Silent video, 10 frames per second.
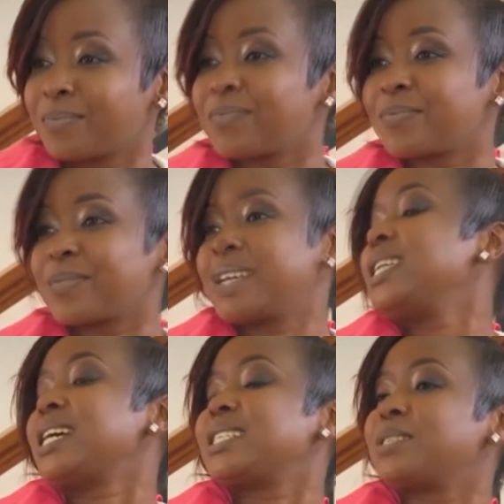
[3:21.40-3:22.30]
Jacque Maribe
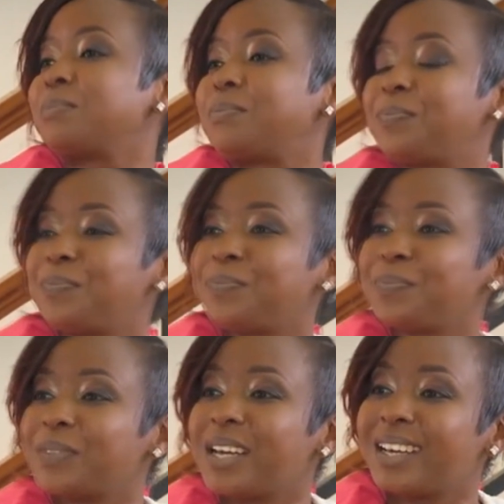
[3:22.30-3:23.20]
revealed that she'll give
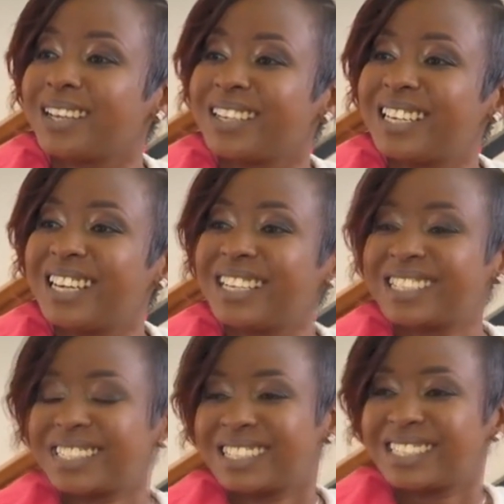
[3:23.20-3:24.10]
an exclusive
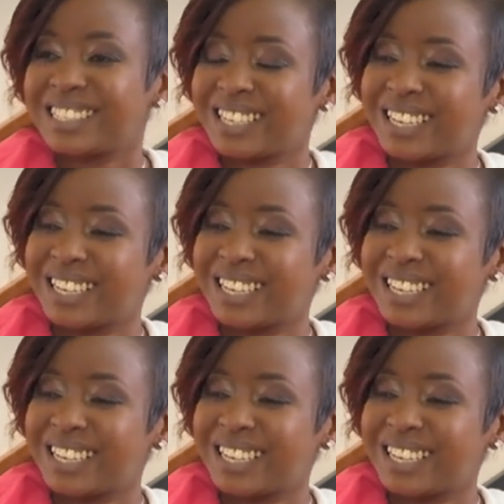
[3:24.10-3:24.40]
interview